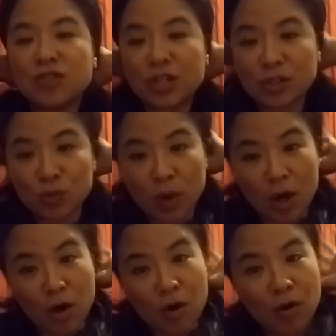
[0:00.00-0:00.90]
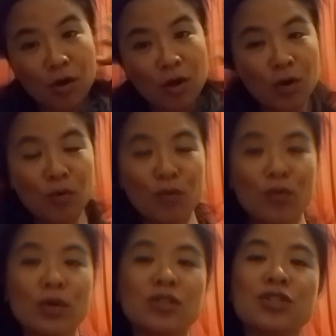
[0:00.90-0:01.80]
as well,
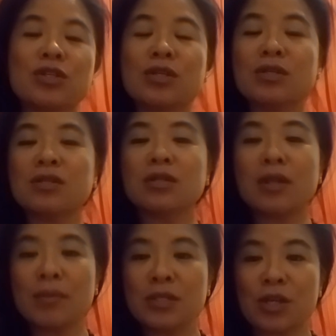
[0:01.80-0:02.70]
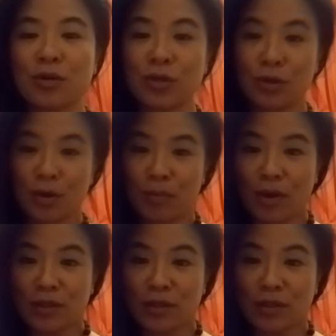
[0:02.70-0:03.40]
which is, let me tell you, a breath of